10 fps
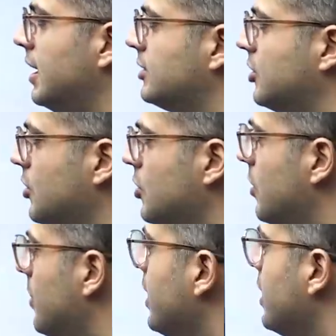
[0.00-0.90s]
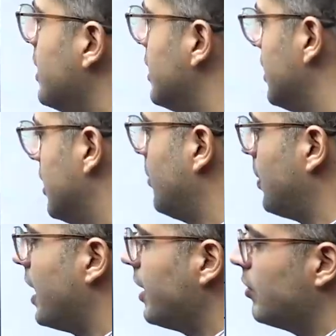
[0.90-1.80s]
so you will be
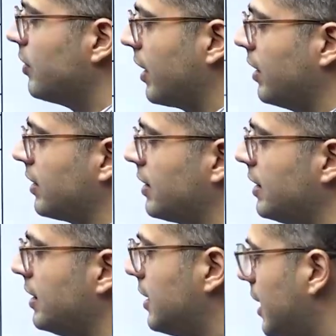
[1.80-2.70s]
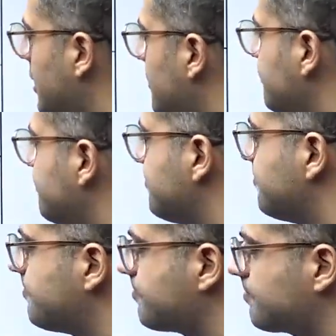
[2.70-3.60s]
applying over here, right?
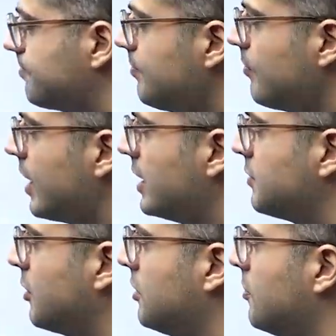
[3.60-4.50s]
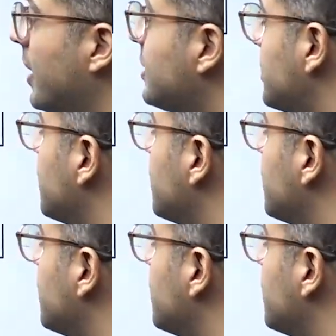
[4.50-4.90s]
It's one of the best